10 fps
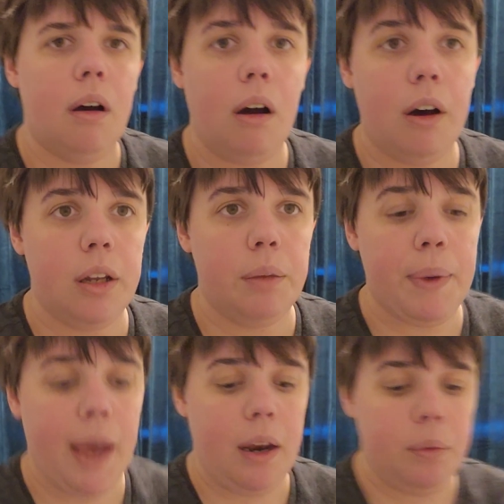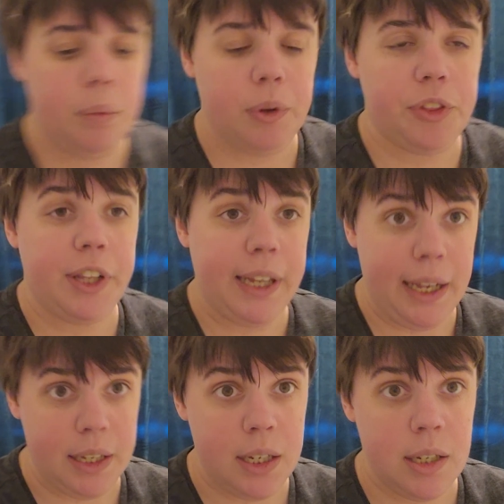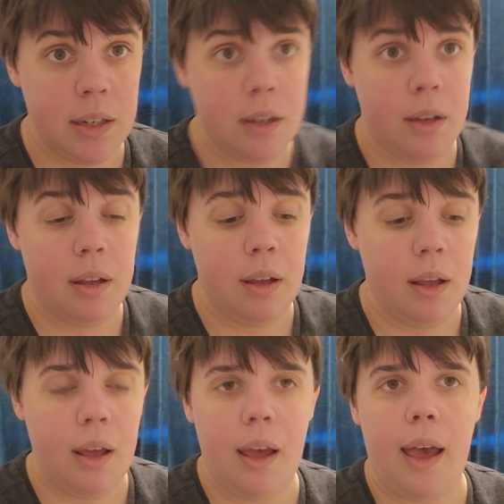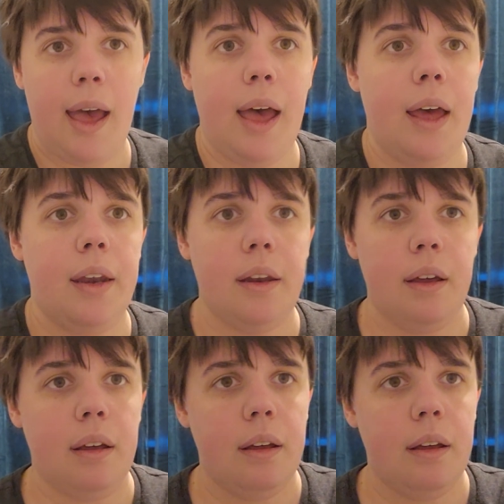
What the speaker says: on the bed with the sheets, and